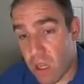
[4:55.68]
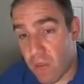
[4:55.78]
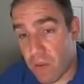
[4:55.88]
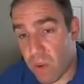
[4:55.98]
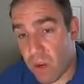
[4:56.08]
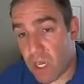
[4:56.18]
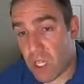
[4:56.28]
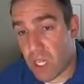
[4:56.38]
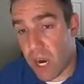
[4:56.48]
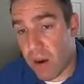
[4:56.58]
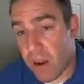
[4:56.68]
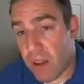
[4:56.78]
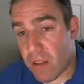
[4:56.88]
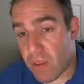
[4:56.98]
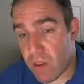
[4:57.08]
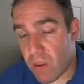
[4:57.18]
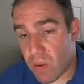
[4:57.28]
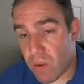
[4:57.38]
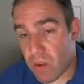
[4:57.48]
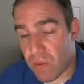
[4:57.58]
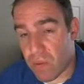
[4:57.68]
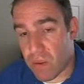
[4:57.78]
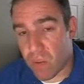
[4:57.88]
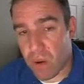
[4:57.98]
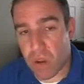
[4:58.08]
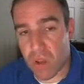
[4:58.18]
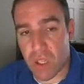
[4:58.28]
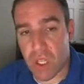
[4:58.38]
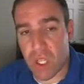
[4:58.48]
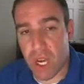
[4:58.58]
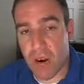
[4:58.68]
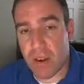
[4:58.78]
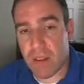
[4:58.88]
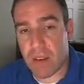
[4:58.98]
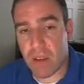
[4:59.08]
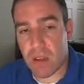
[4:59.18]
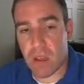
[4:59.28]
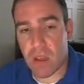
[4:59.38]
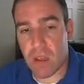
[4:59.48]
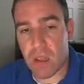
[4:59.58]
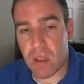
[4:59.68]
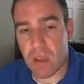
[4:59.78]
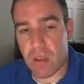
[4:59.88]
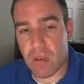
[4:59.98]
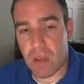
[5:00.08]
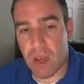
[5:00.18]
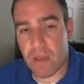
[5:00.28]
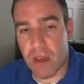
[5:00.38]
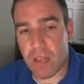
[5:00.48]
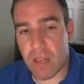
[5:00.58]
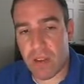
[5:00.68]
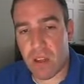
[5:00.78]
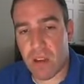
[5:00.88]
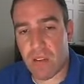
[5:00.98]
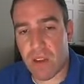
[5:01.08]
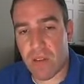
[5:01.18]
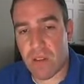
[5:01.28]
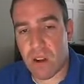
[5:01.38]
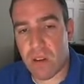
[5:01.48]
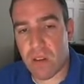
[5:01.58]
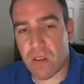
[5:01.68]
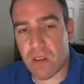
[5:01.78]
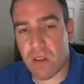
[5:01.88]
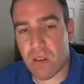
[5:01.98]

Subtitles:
If you want to share it to the rest of the world, you can share it reactivate Evernote,